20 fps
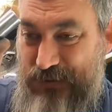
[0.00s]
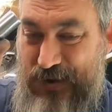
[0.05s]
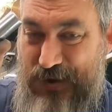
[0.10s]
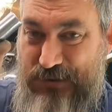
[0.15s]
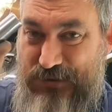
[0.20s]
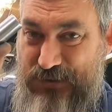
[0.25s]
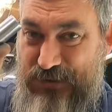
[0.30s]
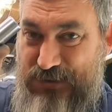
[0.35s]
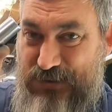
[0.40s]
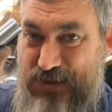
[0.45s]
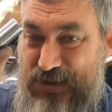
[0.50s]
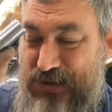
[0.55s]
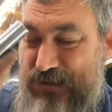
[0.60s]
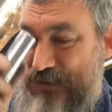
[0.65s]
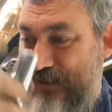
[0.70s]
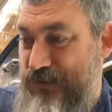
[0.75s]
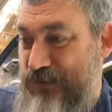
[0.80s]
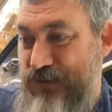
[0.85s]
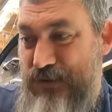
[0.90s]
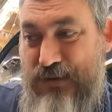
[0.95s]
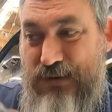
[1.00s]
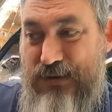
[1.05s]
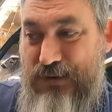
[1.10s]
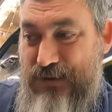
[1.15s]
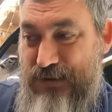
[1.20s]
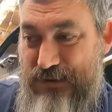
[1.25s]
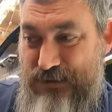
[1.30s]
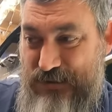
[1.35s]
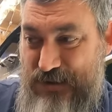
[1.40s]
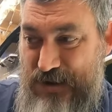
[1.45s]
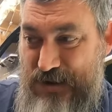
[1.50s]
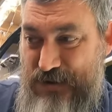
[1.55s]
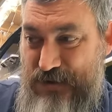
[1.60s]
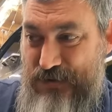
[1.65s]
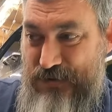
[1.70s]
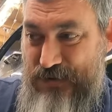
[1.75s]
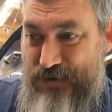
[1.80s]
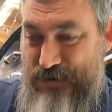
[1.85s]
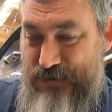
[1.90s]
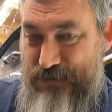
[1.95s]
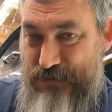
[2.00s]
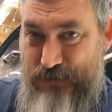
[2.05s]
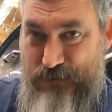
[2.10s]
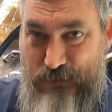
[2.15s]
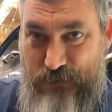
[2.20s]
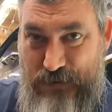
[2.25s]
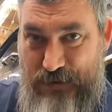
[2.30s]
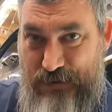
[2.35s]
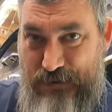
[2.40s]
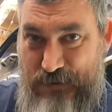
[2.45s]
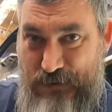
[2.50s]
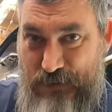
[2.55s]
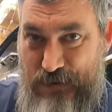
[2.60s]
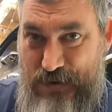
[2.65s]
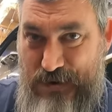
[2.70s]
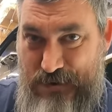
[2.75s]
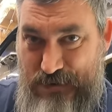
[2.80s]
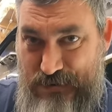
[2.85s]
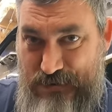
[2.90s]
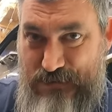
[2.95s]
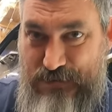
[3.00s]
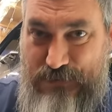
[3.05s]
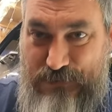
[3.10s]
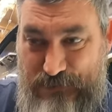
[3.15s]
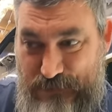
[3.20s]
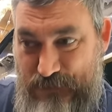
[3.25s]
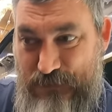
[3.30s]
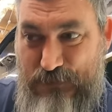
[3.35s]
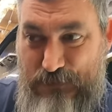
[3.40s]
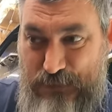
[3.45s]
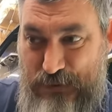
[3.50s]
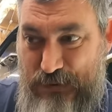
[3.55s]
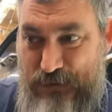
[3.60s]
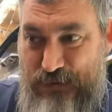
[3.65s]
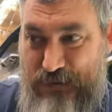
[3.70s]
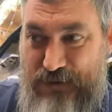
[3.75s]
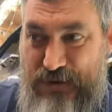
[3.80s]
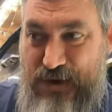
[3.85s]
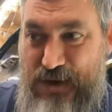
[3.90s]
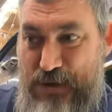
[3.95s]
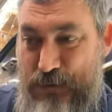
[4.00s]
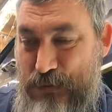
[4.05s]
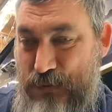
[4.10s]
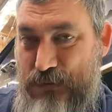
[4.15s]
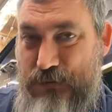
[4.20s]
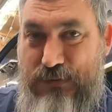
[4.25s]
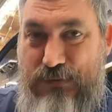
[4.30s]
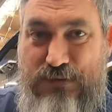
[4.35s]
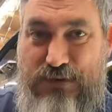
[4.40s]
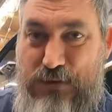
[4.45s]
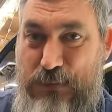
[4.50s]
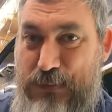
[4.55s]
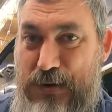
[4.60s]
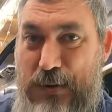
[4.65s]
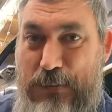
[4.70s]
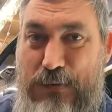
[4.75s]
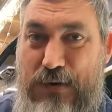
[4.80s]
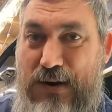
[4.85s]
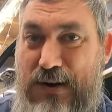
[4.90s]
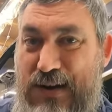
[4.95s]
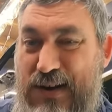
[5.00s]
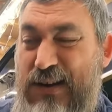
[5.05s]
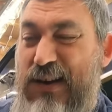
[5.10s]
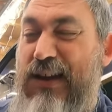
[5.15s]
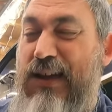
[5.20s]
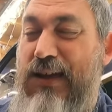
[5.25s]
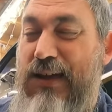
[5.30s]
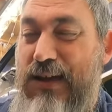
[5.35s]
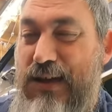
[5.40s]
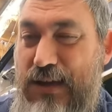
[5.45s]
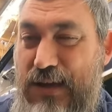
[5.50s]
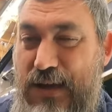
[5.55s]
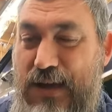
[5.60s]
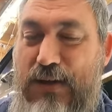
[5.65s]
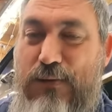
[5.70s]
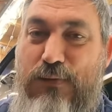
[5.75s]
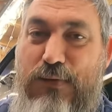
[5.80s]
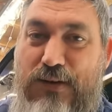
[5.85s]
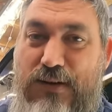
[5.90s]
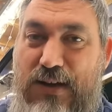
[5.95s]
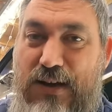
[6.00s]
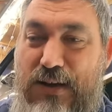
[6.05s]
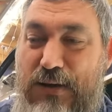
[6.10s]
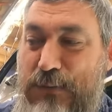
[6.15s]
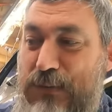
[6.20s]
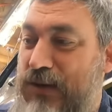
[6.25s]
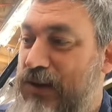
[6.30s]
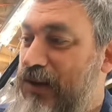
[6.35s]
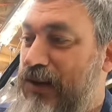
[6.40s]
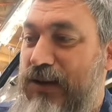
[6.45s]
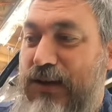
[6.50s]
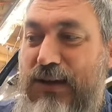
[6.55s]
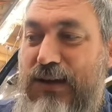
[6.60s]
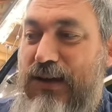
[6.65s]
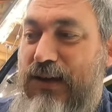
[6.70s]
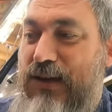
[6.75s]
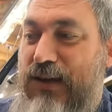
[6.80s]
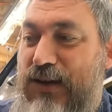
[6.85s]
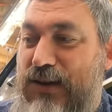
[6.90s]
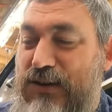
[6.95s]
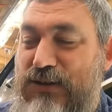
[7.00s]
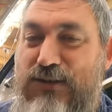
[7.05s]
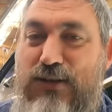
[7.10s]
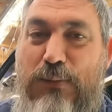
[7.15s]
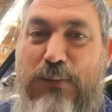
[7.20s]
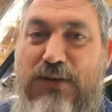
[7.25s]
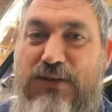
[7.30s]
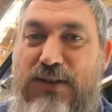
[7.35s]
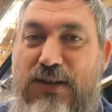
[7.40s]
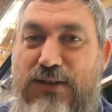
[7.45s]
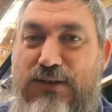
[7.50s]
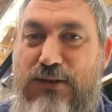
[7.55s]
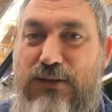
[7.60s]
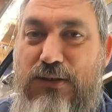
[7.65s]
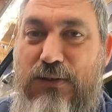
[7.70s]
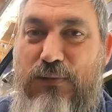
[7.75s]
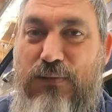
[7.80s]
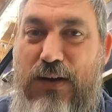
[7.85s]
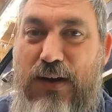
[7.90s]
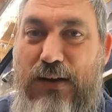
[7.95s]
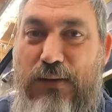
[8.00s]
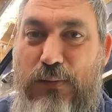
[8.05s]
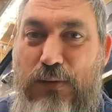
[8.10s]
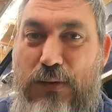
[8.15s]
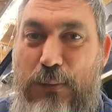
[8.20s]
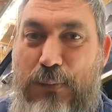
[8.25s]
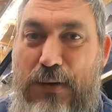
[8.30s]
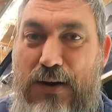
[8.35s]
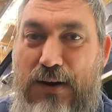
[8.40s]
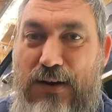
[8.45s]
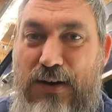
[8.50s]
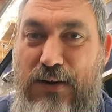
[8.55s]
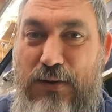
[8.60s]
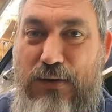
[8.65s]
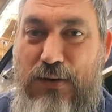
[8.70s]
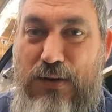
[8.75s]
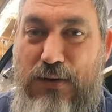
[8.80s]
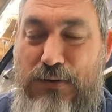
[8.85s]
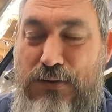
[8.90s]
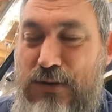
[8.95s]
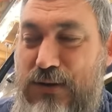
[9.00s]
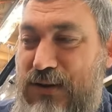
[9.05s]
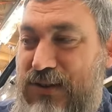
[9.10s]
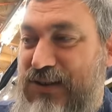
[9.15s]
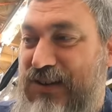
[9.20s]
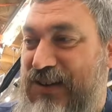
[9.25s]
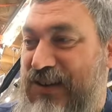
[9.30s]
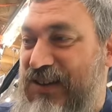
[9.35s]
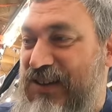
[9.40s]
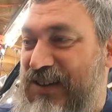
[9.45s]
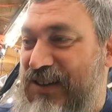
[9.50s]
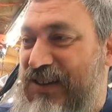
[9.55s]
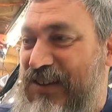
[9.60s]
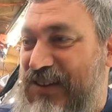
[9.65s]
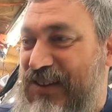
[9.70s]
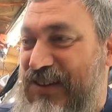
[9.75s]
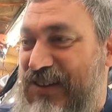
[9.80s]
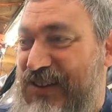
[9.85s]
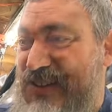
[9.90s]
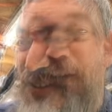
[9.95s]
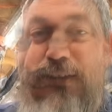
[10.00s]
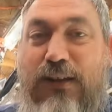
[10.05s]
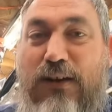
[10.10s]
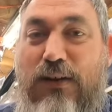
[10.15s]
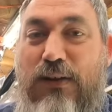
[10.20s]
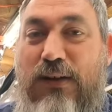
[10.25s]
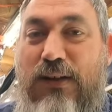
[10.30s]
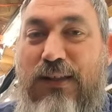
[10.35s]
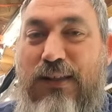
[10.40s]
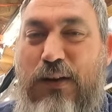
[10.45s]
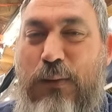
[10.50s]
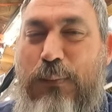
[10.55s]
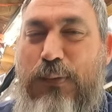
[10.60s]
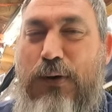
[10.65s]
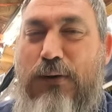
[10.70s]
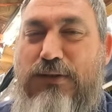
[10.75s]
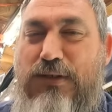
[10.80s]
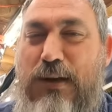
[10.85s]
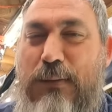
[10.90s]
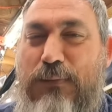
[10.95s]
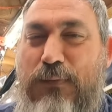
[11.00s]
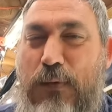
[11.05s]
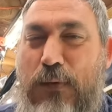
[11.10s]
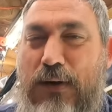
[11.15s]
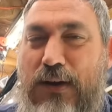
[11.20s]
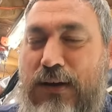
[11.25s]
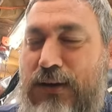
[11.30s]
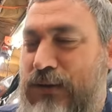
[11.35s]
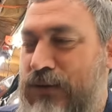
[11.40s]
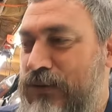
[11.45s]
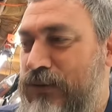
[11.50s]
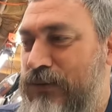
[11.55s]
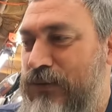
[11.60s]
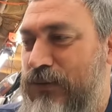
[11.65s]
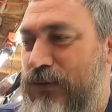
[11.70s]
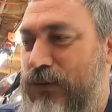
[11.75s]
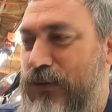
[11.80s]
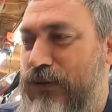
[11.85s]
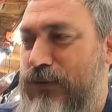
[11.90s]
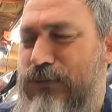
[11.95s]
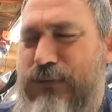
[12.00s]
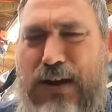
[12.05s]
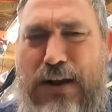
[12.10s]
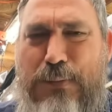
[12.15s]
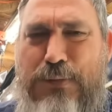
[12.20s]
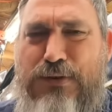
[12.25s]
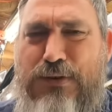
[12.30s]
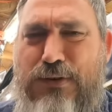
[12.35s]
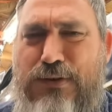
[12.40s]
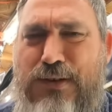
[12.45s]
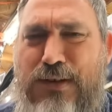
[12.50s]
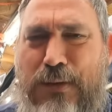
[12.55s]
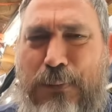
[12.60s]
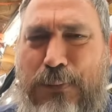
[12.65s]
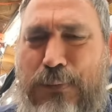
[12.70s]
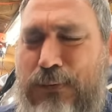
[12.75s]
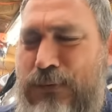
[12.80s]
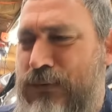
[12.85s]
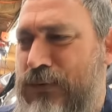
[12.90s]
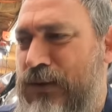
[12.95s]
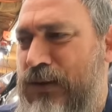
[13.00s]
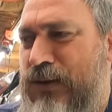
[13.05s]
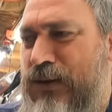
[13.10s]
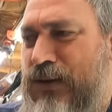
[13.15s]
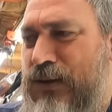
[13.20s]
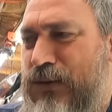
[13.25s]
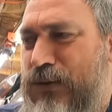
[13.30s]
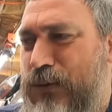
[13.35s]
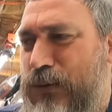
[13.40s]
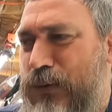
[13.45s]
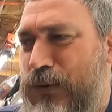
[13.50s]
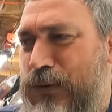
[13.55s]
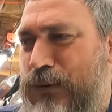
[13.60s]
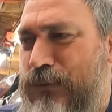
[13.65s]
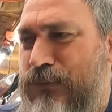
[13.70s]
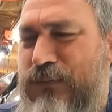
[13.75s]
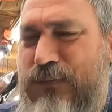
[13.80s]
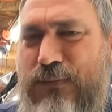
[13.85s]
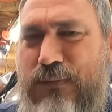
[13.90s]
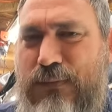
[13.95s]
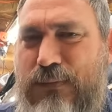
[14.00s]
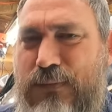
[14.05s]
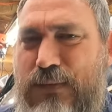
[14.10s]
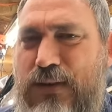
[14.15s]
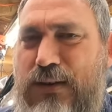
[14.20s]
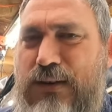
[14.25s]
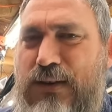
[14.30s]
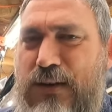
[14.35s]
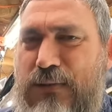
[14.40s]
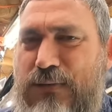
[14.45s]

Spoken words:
9/16, slide it on there, wiggle it around, pull on the cable, she'll pop right out every time. And it's so much easier than fighting with a pair of needle nose. little pro tip for you, or amateur tip, or good